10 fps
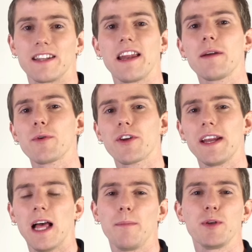Today we're going
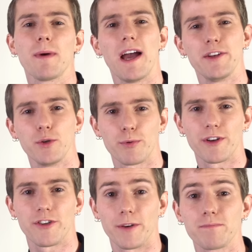to help you buy a new
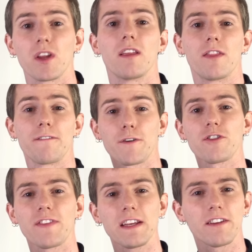printer. The
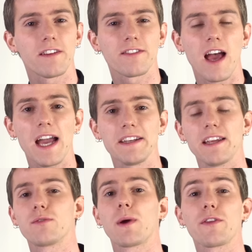first thing to decide
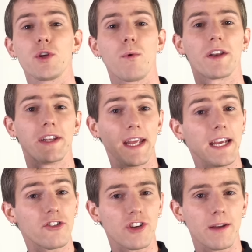is whether you want an
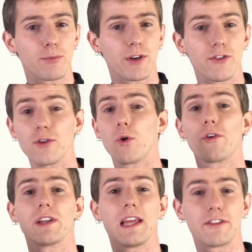inkjet printer
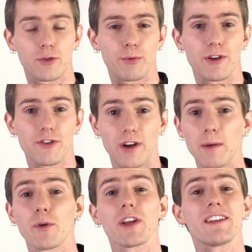or a laser printer,
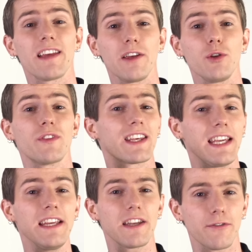and we're going to tell you the
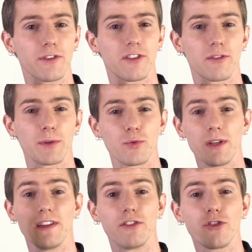key differences
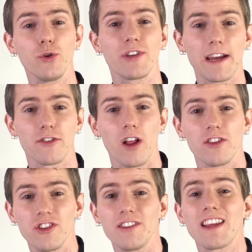between these two
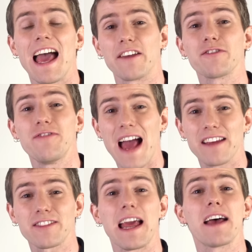technologies as
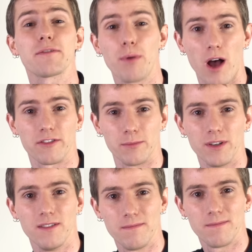fast as possible.